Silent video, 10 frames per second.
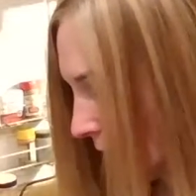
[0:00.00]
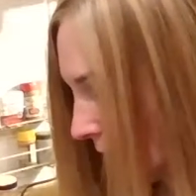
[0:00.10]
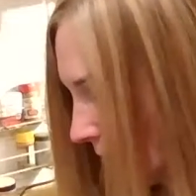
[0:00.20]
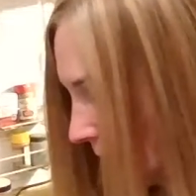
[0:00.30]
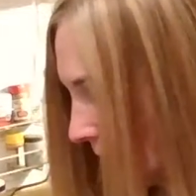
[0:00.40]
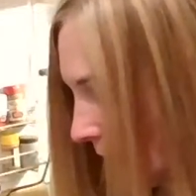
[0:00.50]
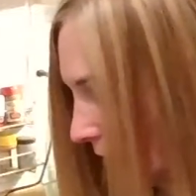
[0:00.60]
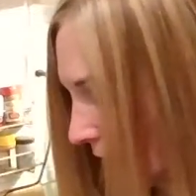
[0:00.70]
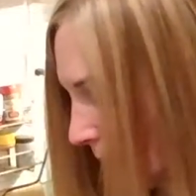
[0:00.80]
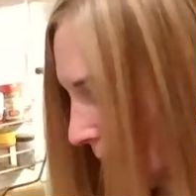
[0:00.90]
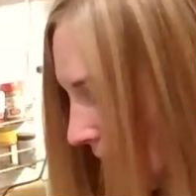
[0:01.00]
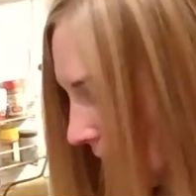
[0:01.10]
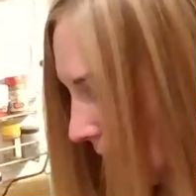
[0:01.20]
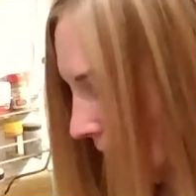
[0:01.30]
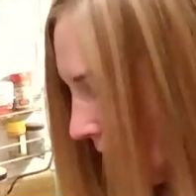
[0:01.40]
if I'm
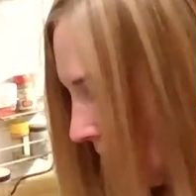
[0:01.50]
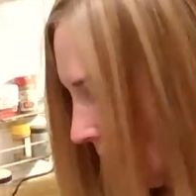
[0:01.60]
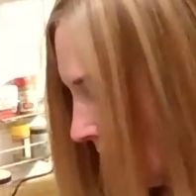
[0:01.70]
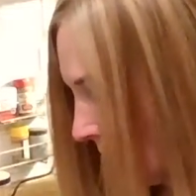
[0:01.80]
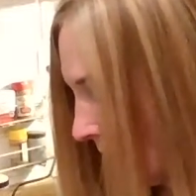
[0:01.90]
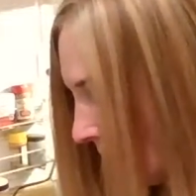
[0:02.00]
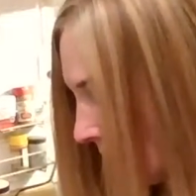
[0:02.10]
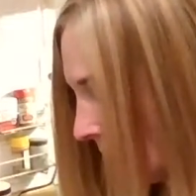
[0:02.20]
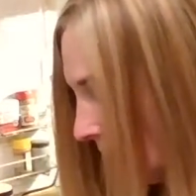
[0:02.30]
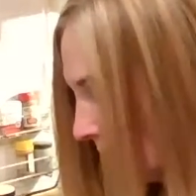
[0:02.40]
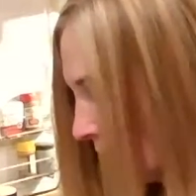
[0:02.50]
needed, I can